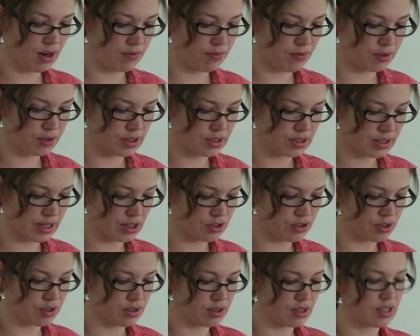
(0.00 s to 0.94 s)
for
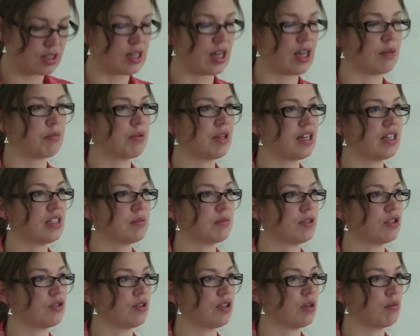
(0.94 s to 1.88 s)
discussions to take place
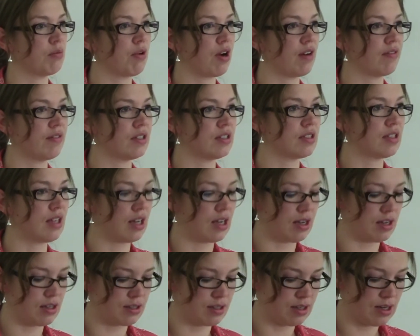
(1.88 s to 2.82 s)
between the province
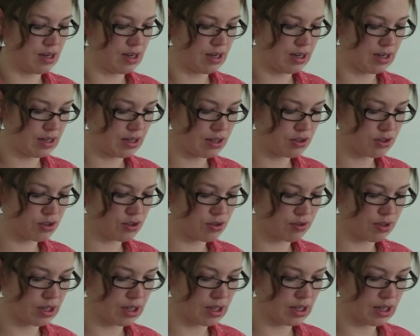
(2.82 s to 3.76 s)
and
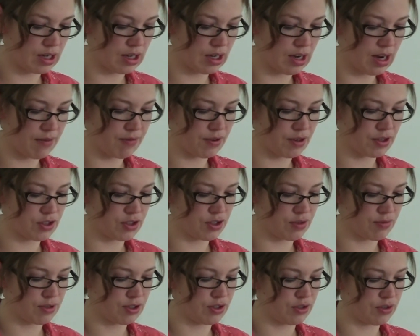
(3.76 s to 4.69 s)
industry in an effort
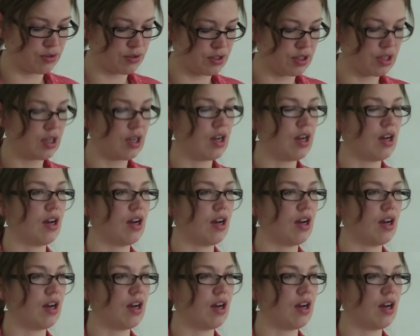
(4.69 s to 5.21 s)
to reduce